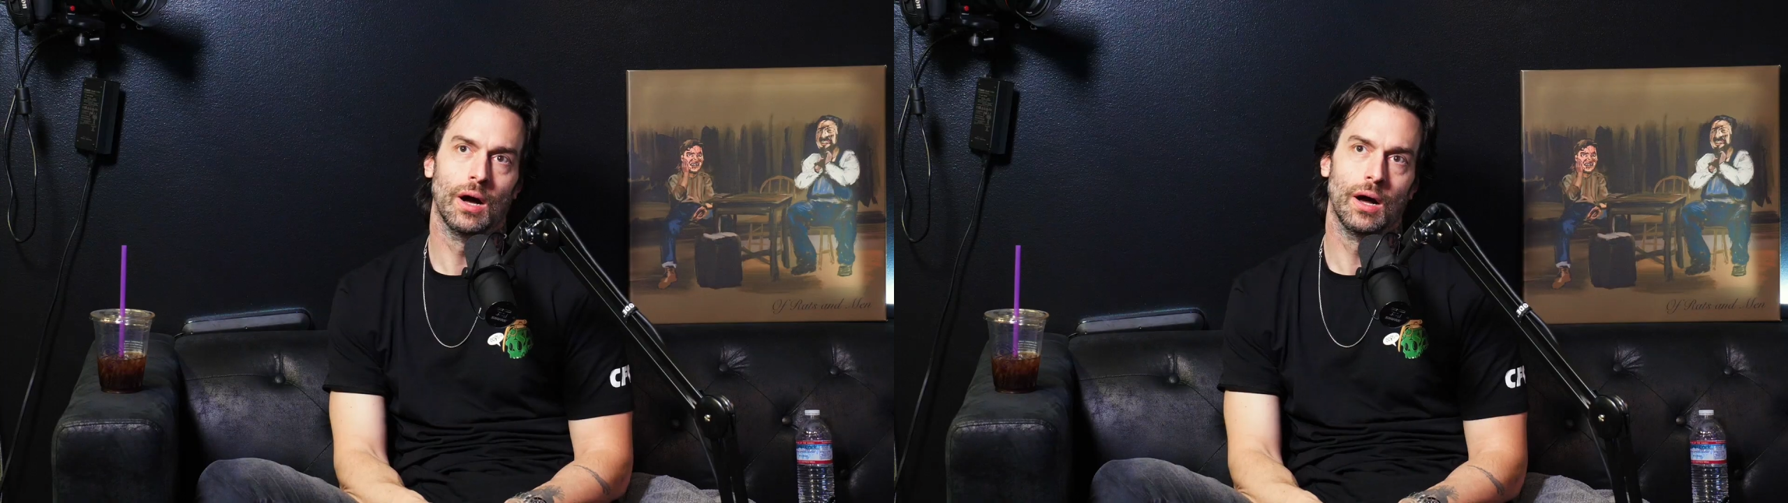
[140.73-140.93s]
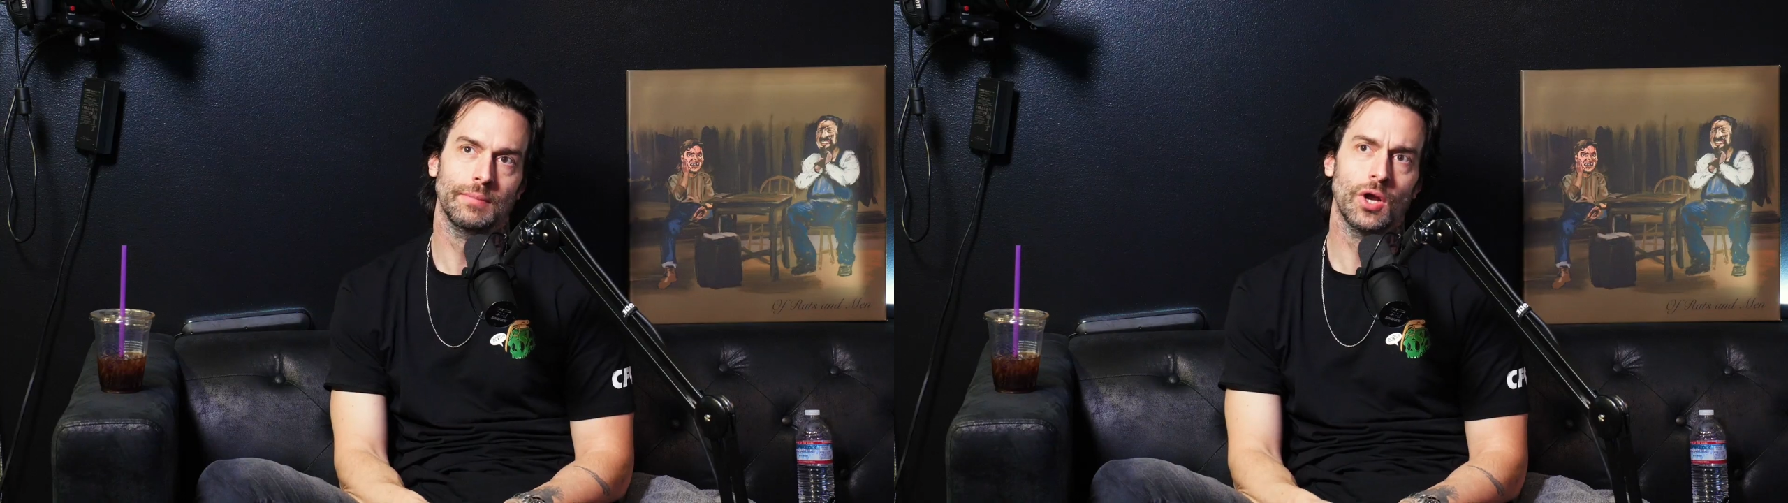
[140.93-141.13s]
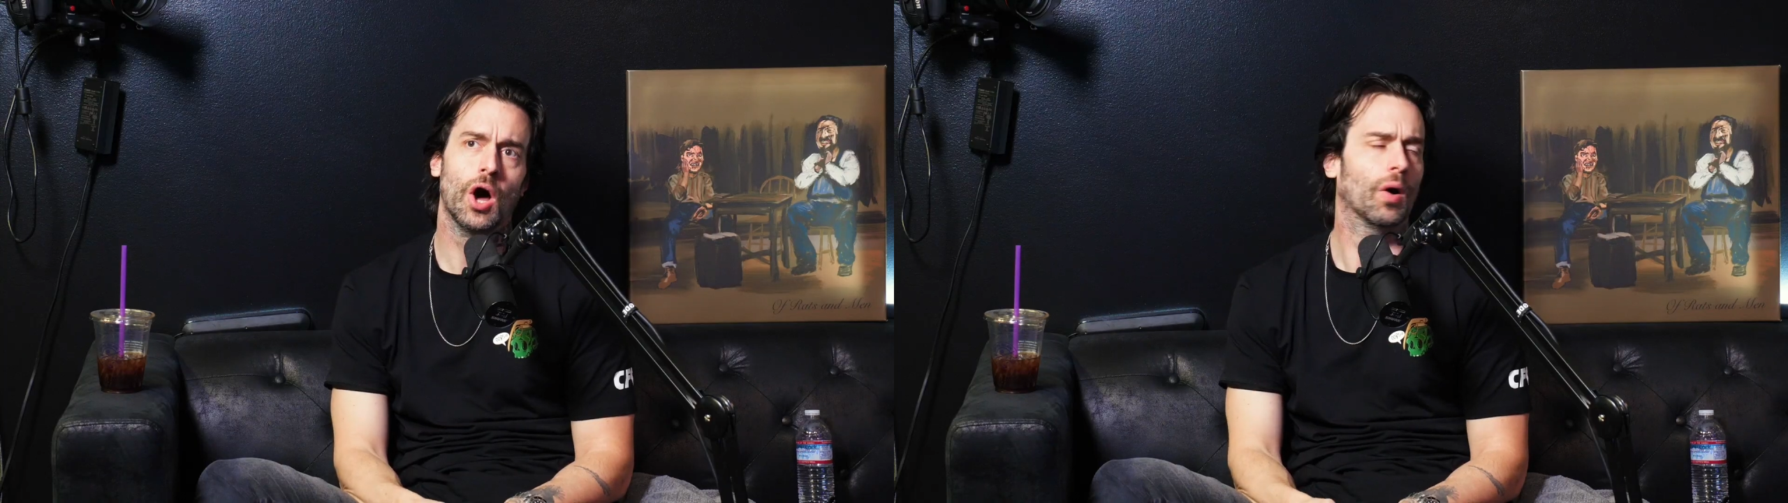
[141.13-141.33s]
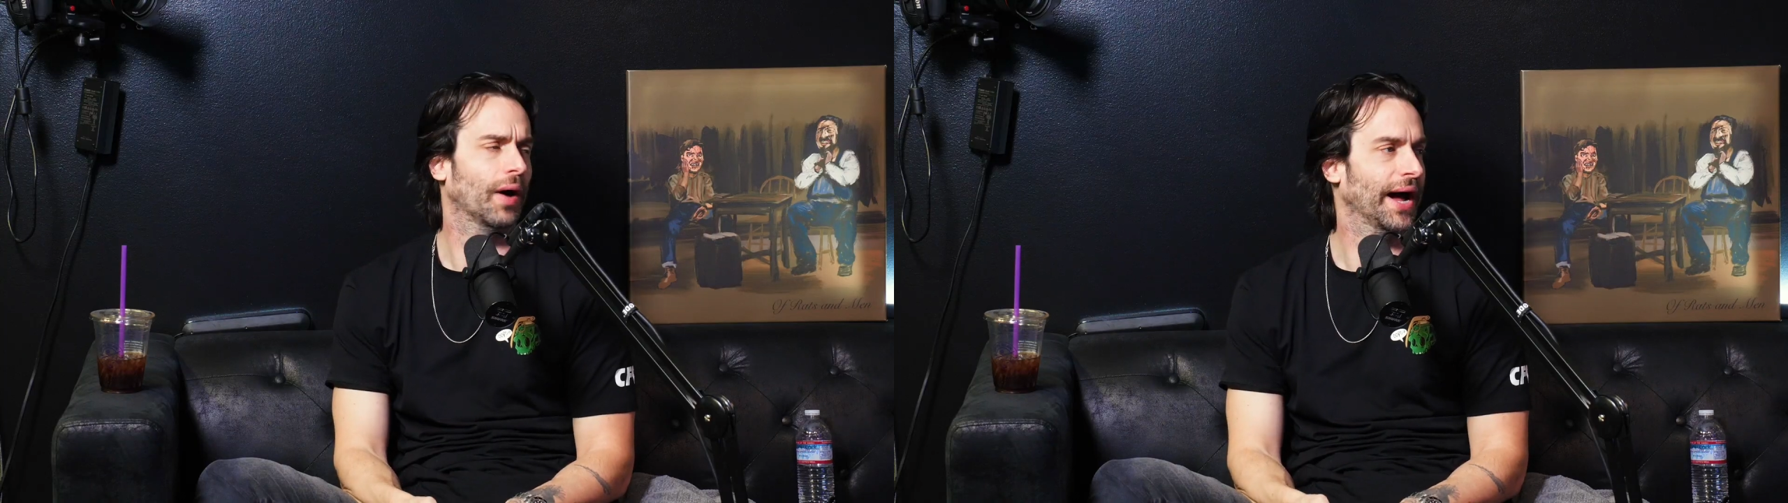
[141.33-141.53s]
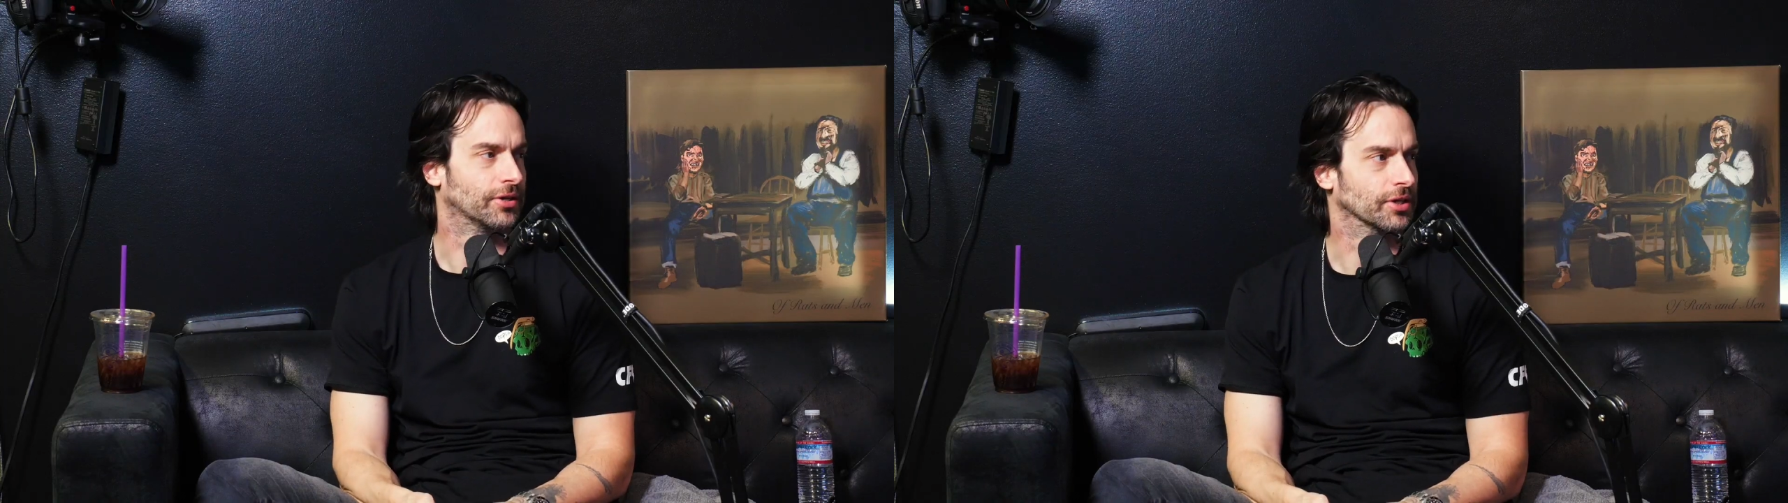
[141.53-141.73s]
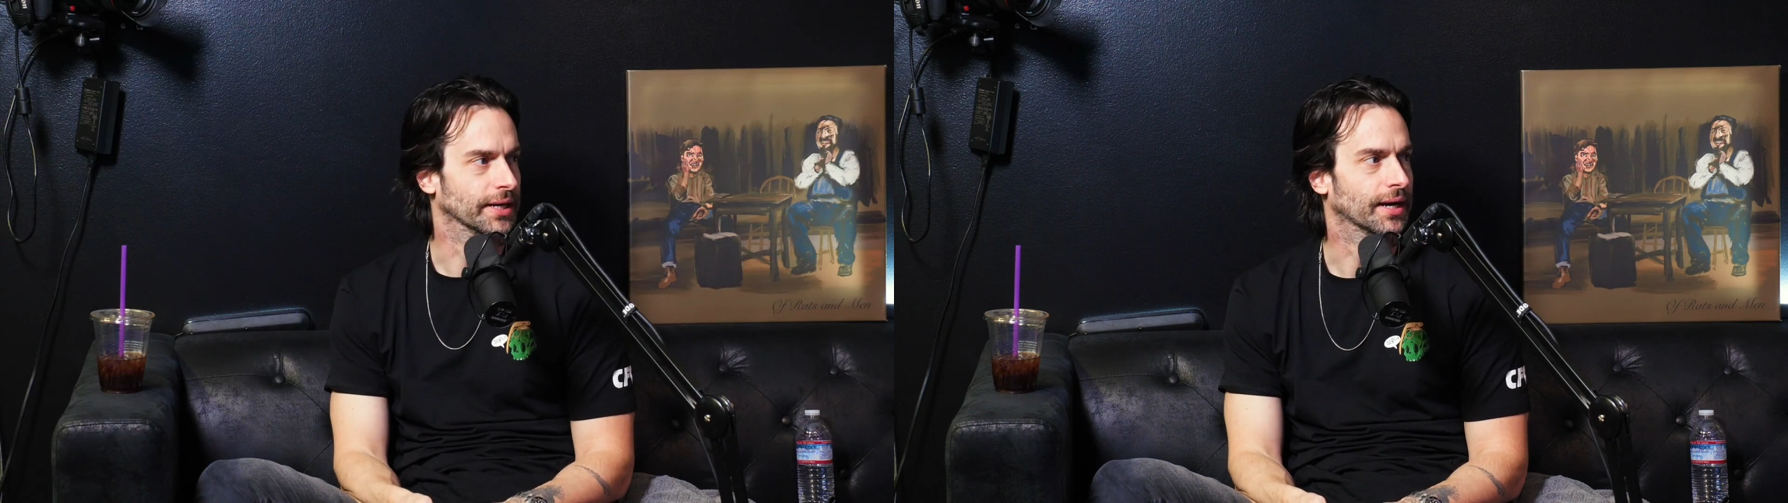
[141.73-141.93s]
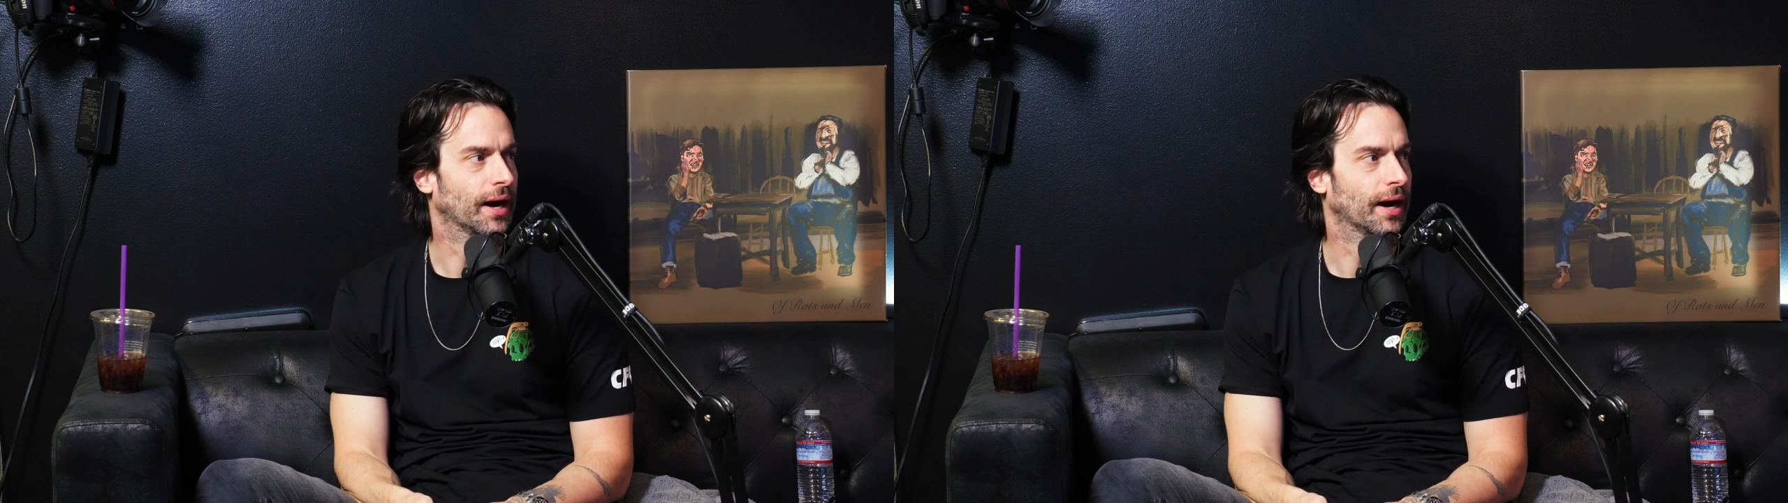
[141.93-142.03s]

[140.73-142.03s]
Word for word: No, more. Actually.